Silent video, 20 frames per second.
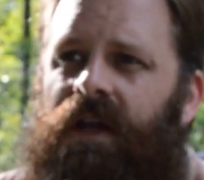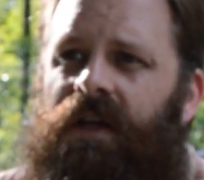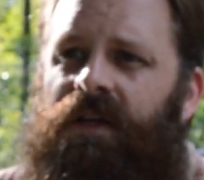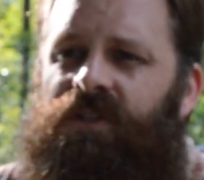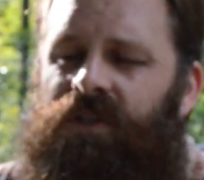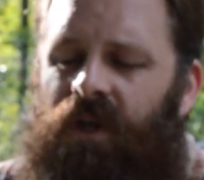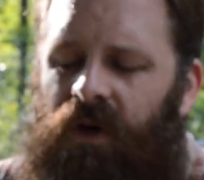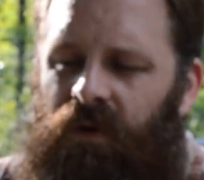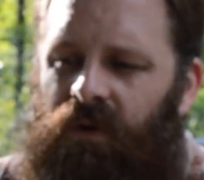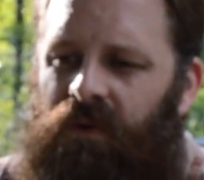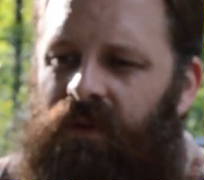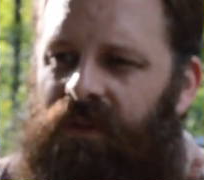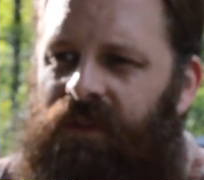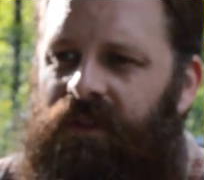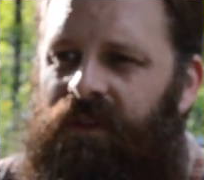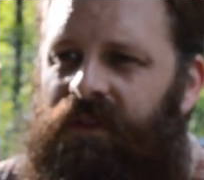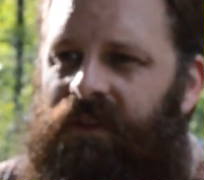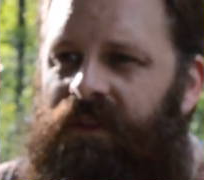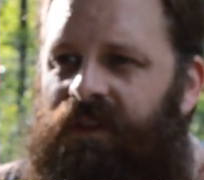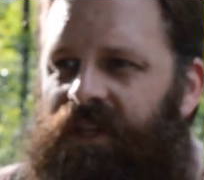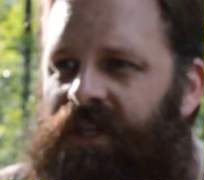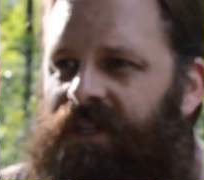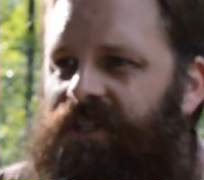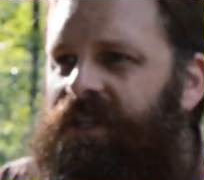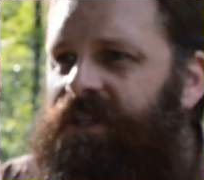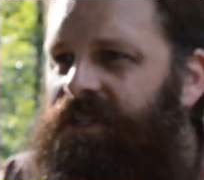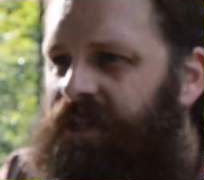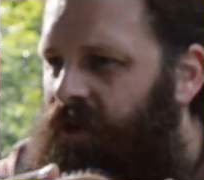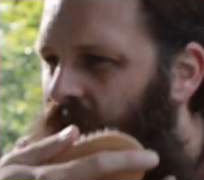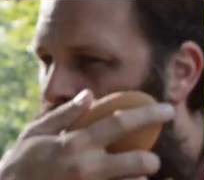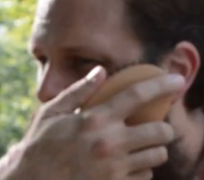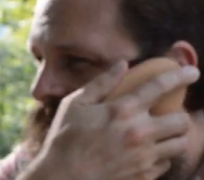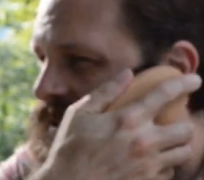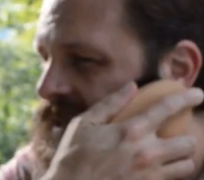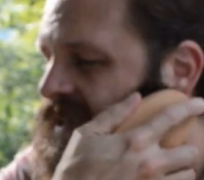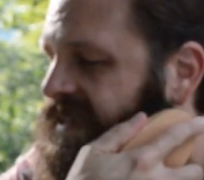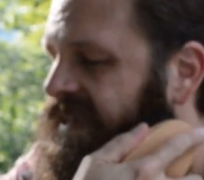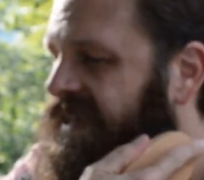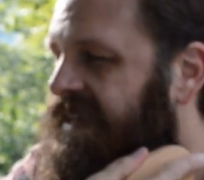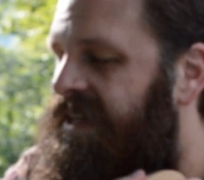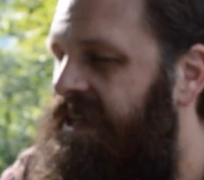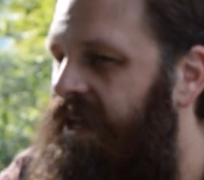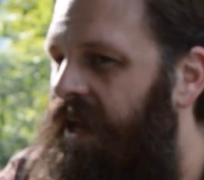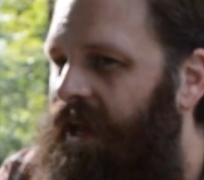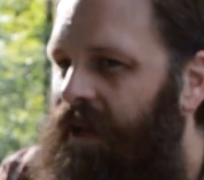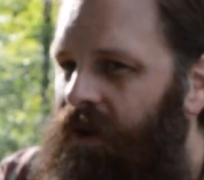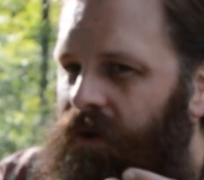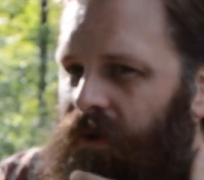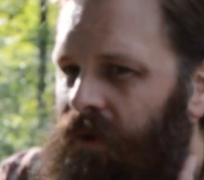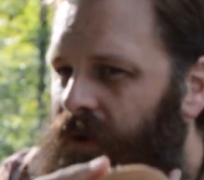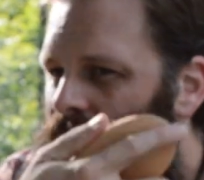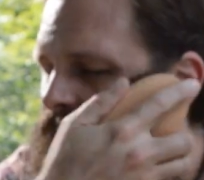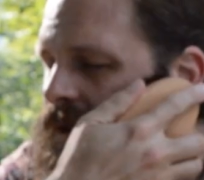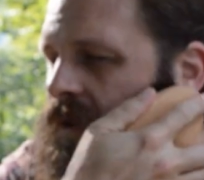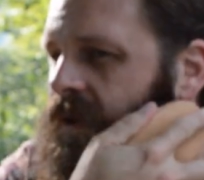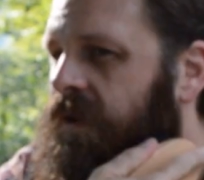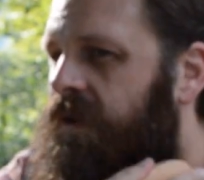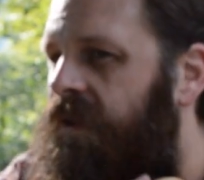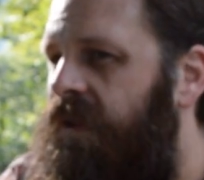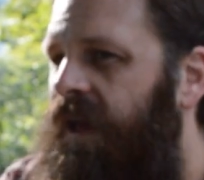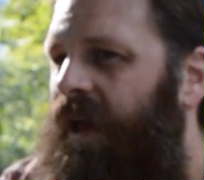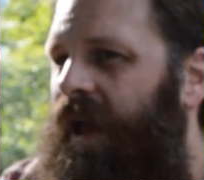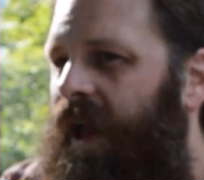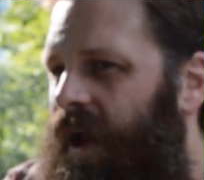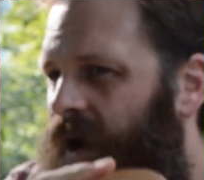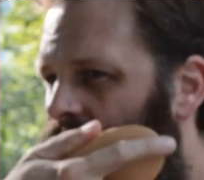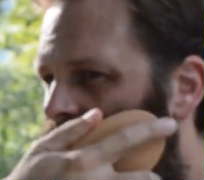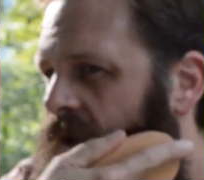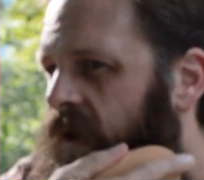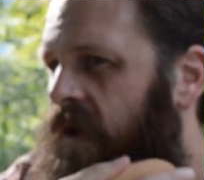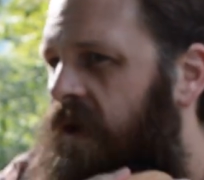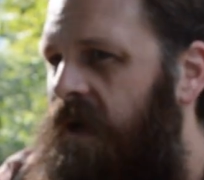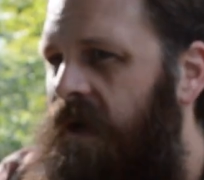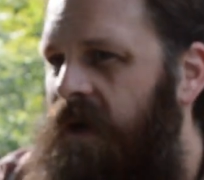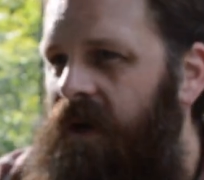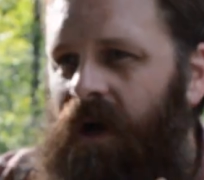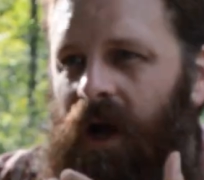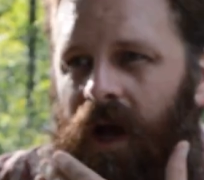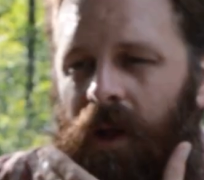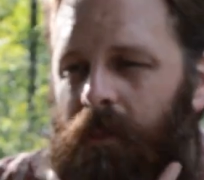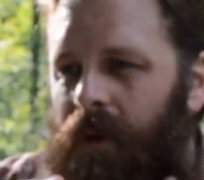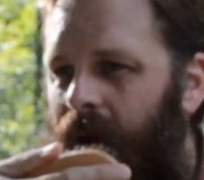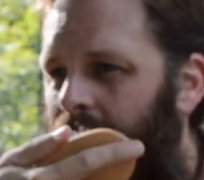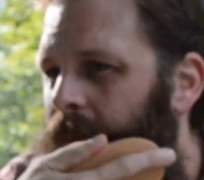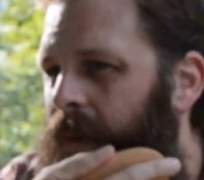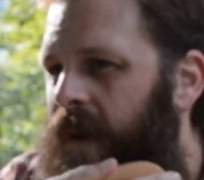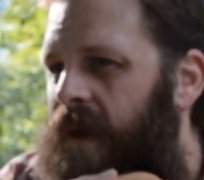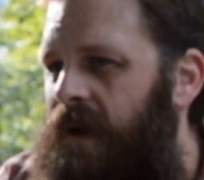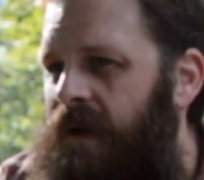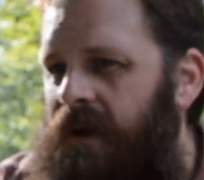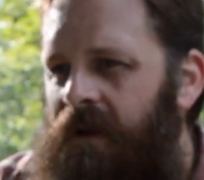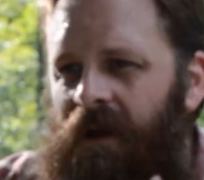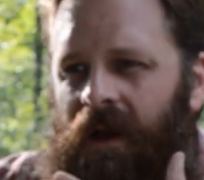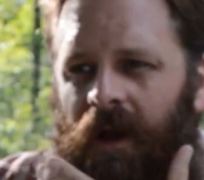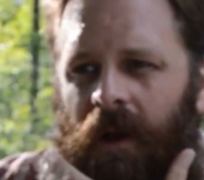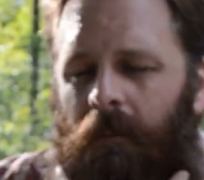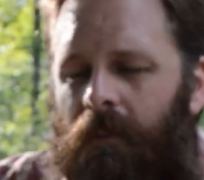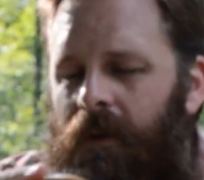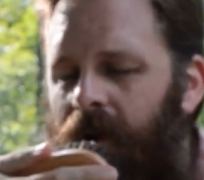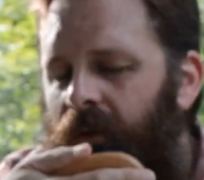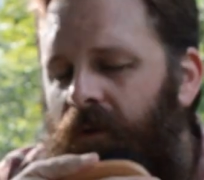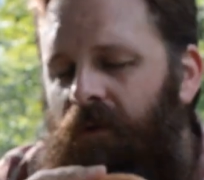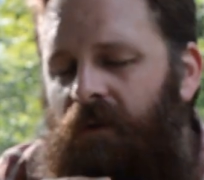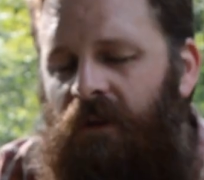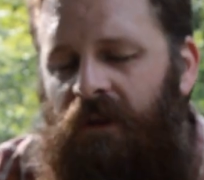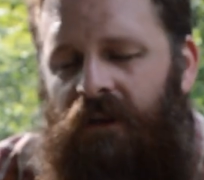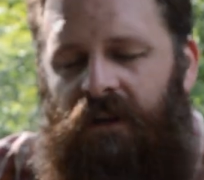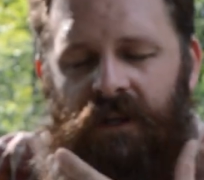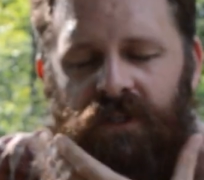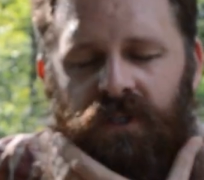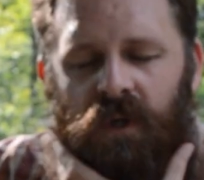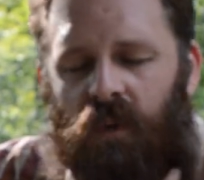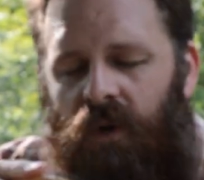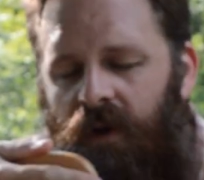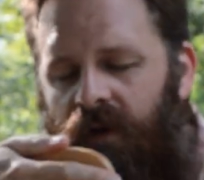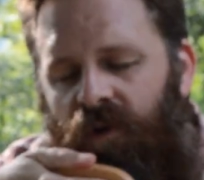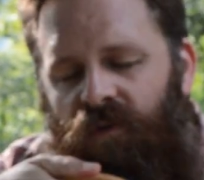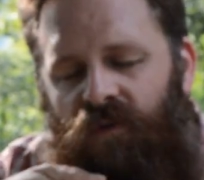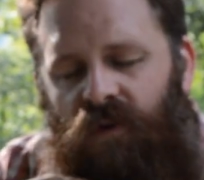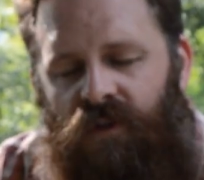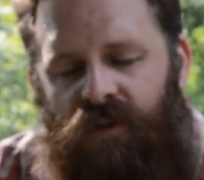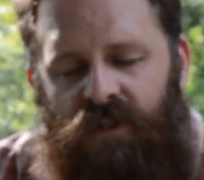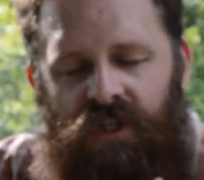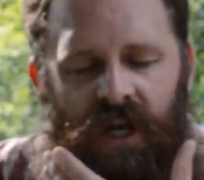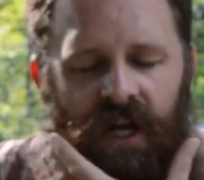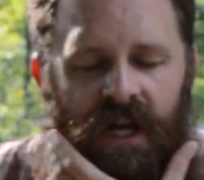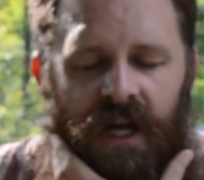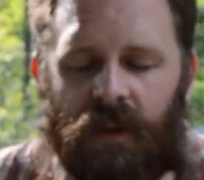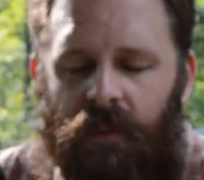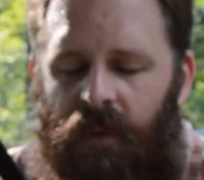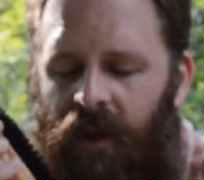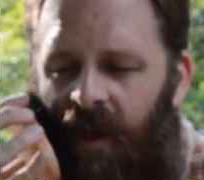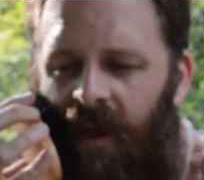So this isn't going to detangle the hair on my beard, but it really does a wonderful job